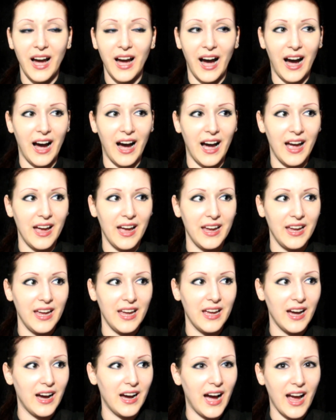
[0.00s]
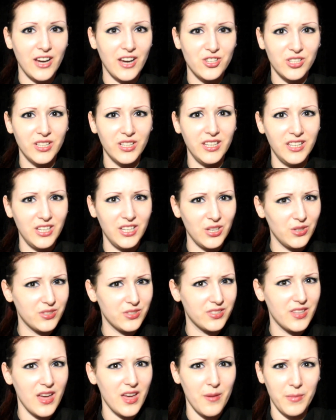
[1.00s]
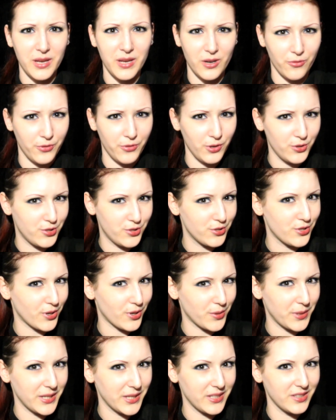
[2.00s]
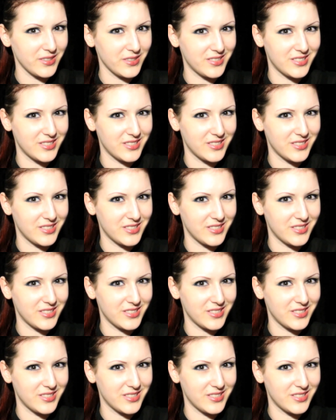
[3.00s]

I actually use them in a few tutorials,